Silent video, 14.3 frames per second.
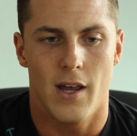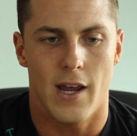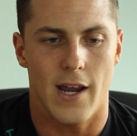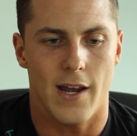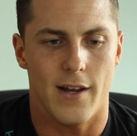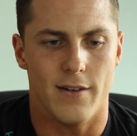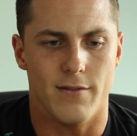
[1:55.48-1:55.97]

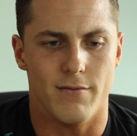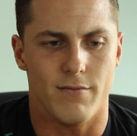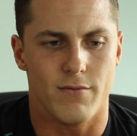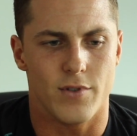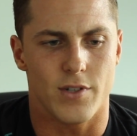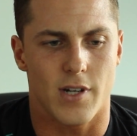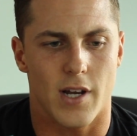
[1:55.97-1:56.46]
and
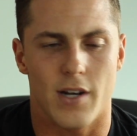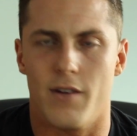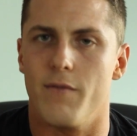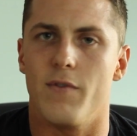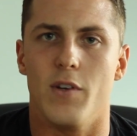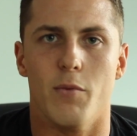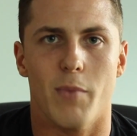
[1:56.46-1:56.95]
just kind
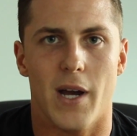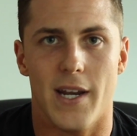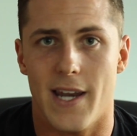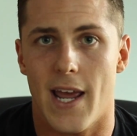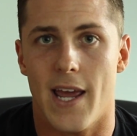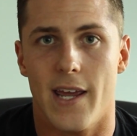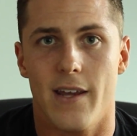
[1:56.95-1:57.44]
of view my
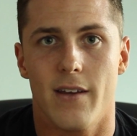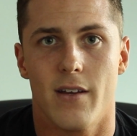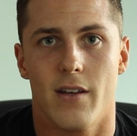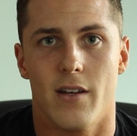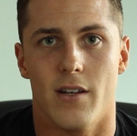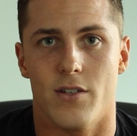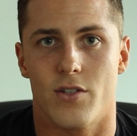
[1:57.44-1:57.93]
day.
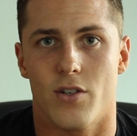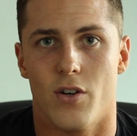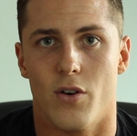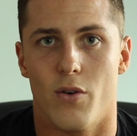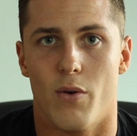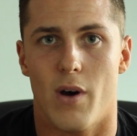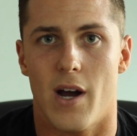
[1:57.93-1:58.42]
And
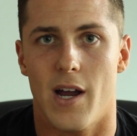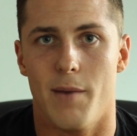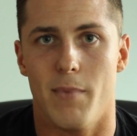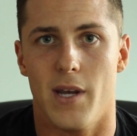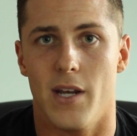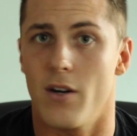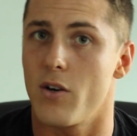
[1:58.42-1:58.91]
so I
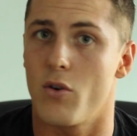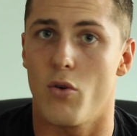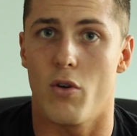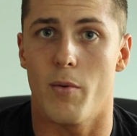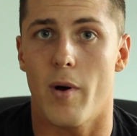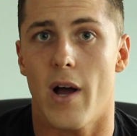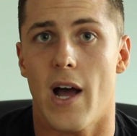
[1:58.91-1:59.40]
made a
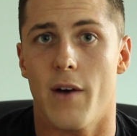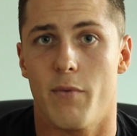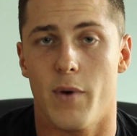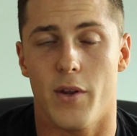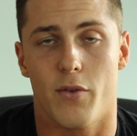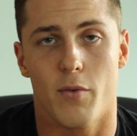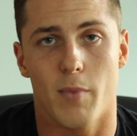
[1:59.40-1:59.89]
goal about
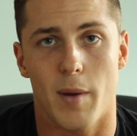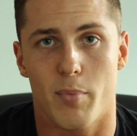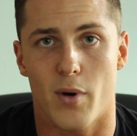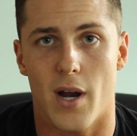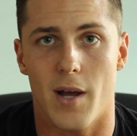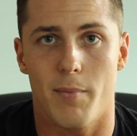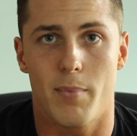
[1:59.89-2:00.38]
halfway through my
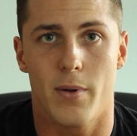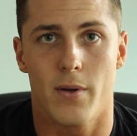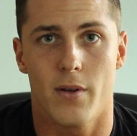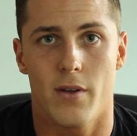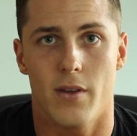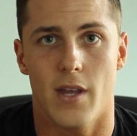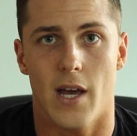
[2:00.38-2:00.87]
prep
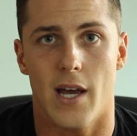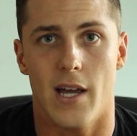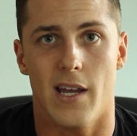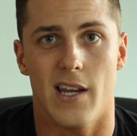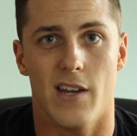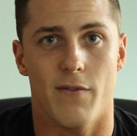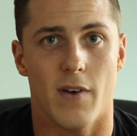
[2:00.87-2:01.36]

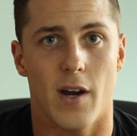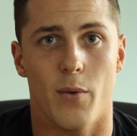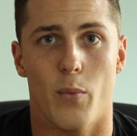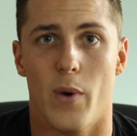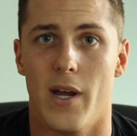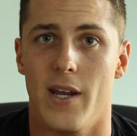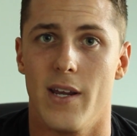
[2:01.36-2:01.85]
that if I
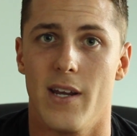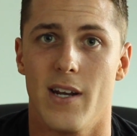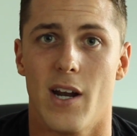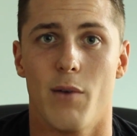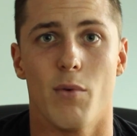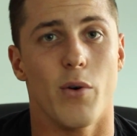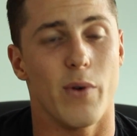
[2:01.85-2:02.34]
went and
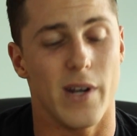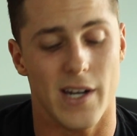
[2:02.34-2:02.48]
I wrote